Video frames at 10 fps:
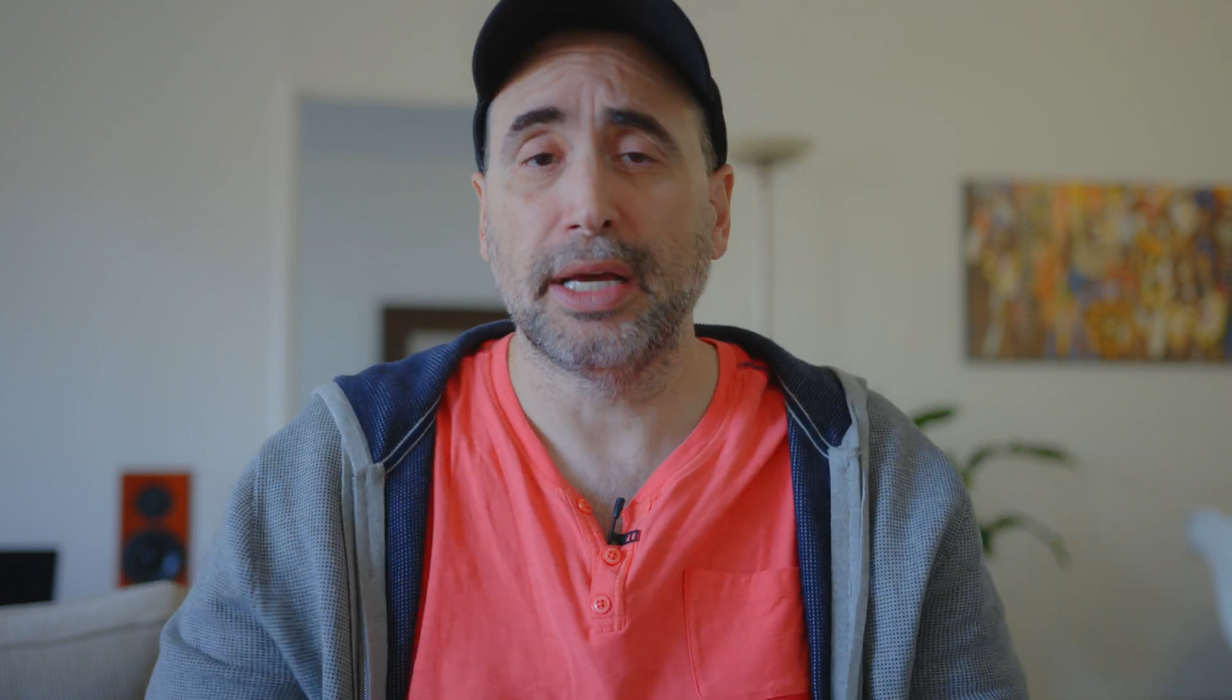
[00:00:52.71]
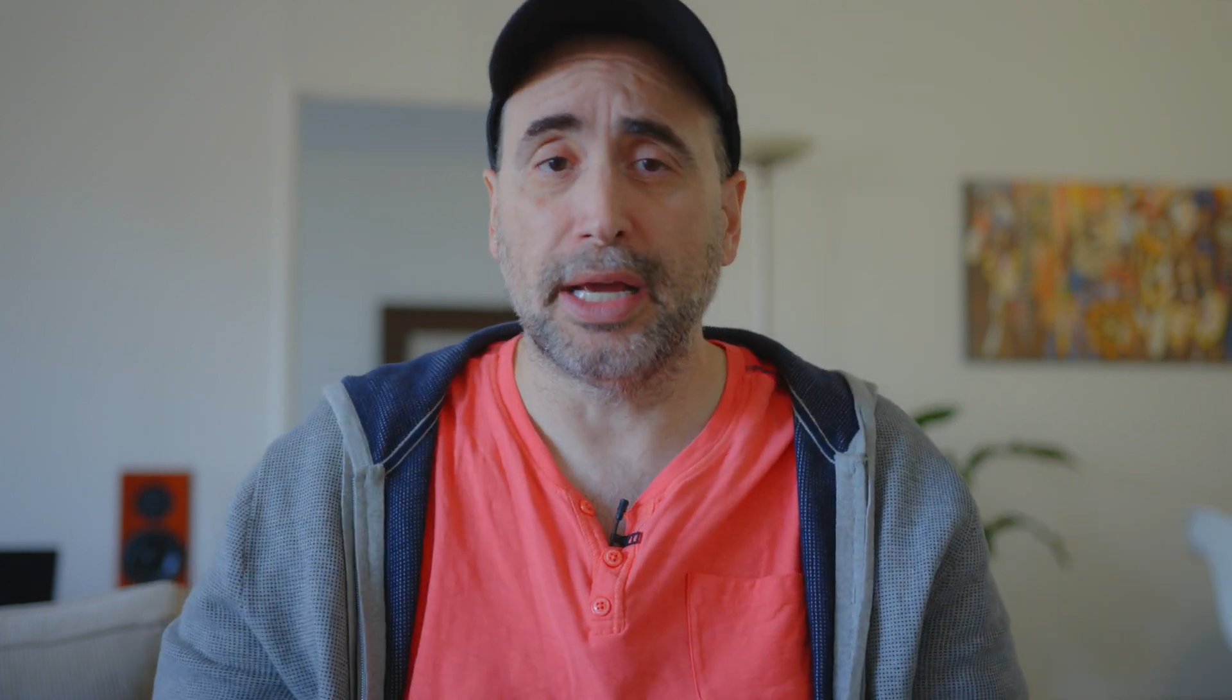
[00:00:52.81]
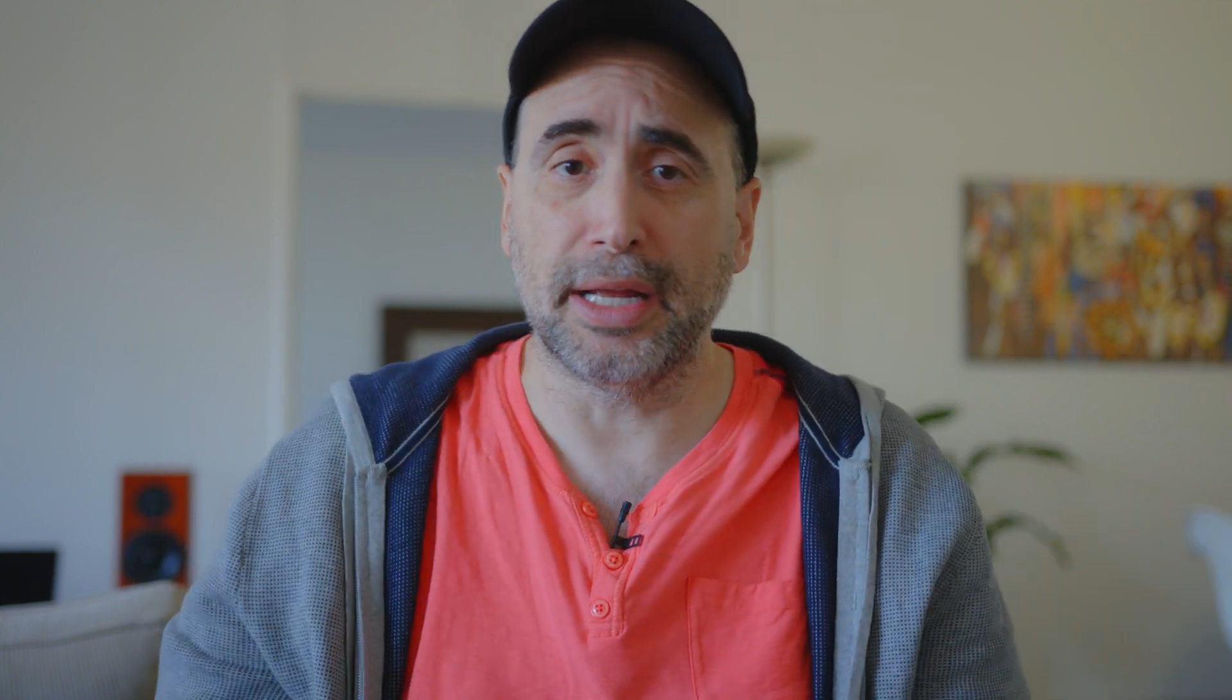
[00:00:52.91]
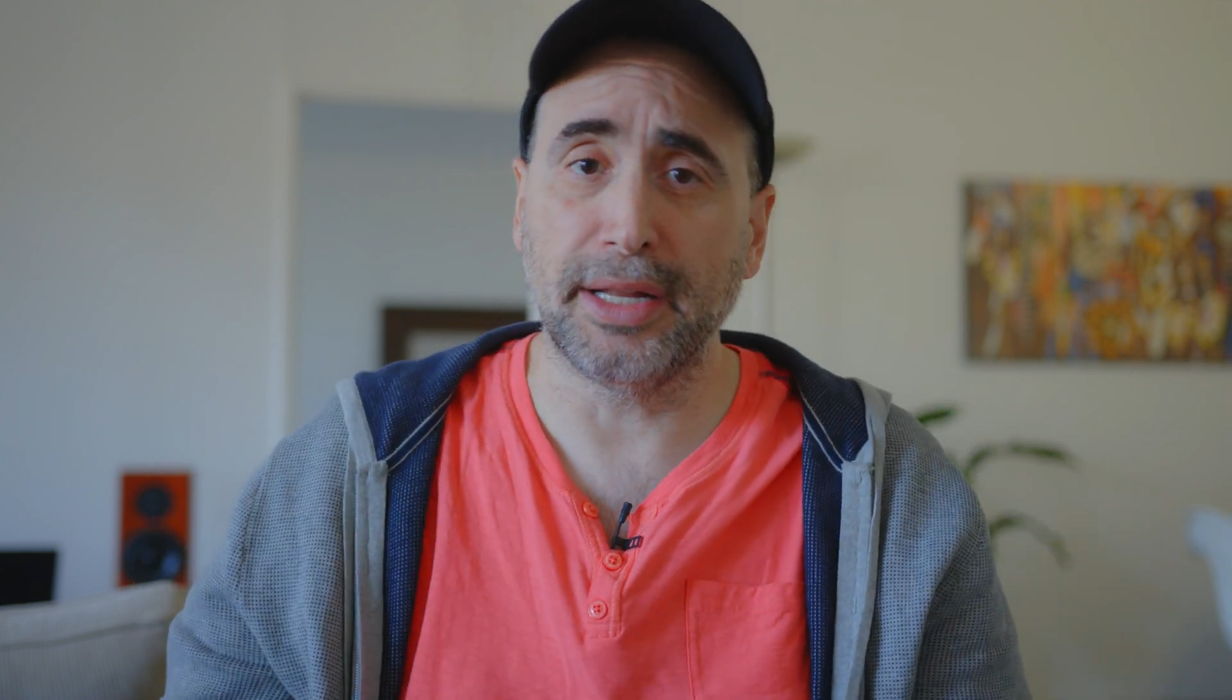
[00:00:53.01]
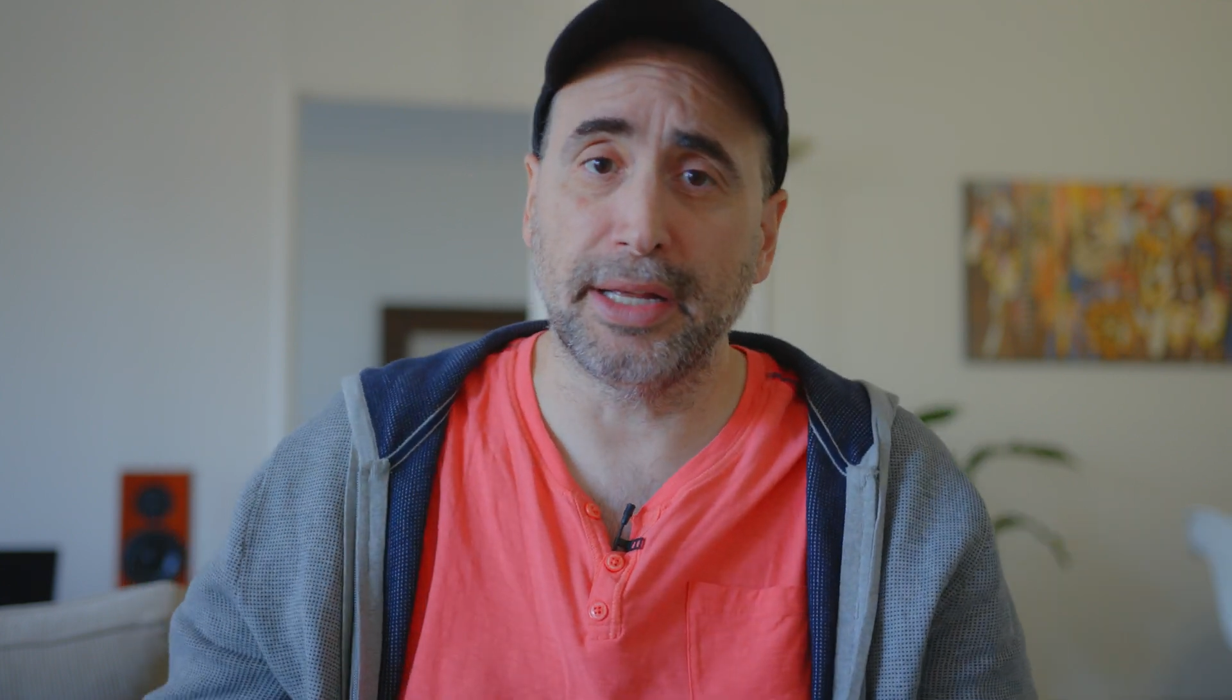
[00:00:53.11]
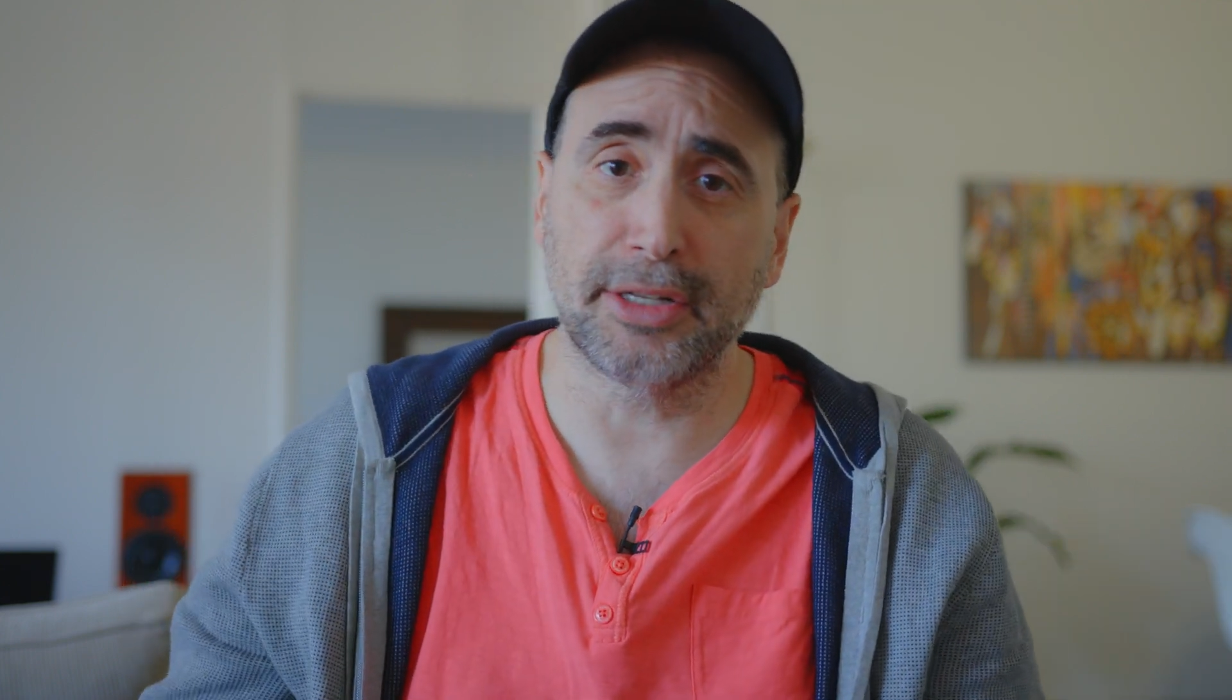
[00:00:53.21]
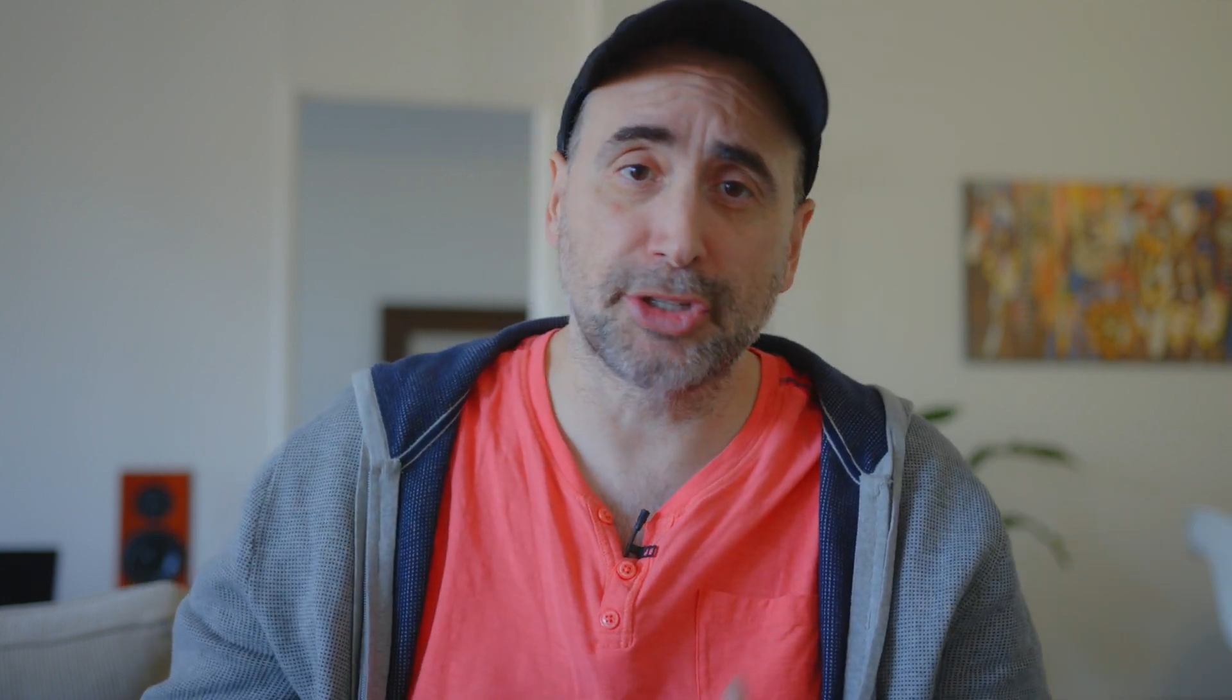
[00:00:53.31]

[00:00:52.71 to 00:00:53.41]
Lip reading: and then